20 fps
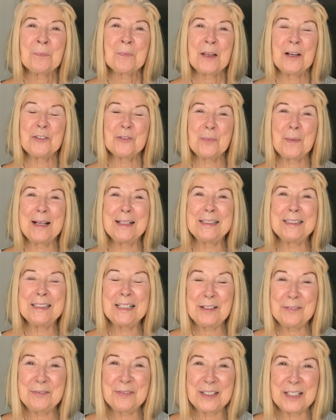I asked my
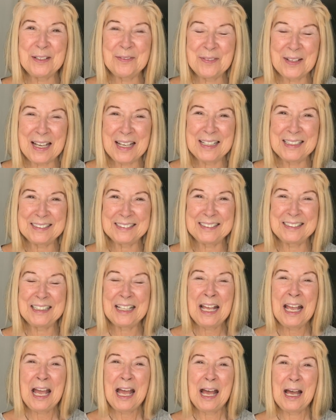lovely vet,
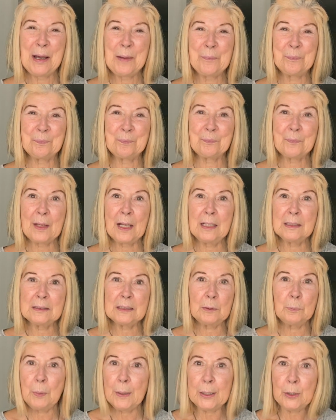I
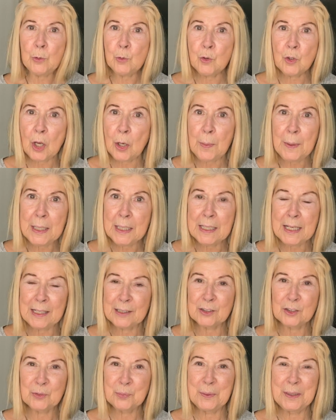said, where are you going
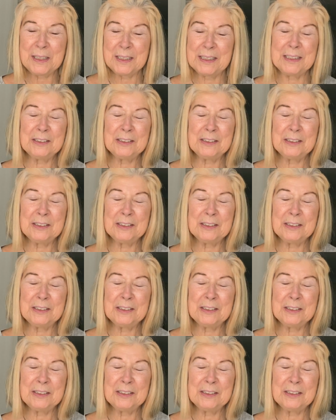next week?